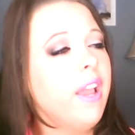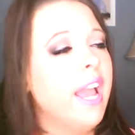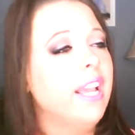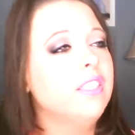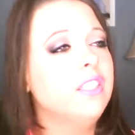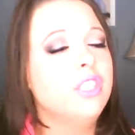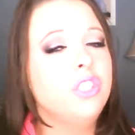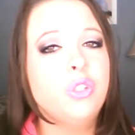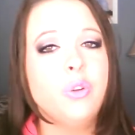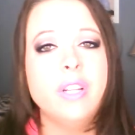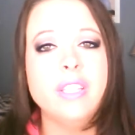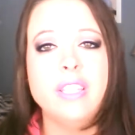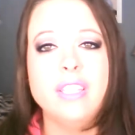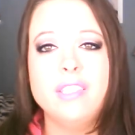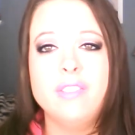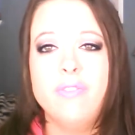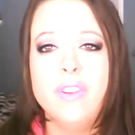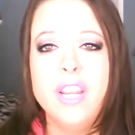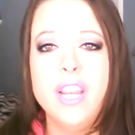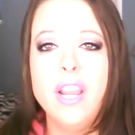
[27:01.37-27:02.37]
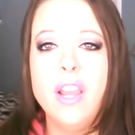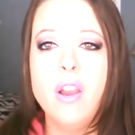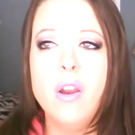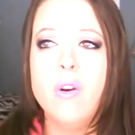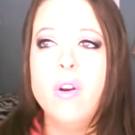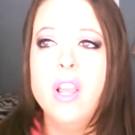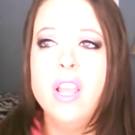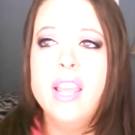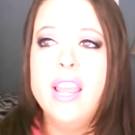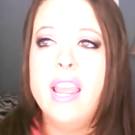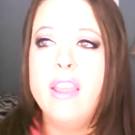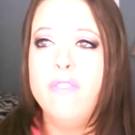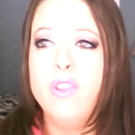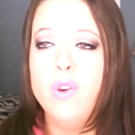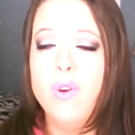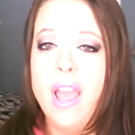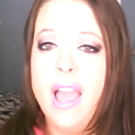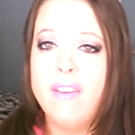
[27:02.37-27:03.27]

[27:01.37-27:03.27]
guys enjoyed this video. If you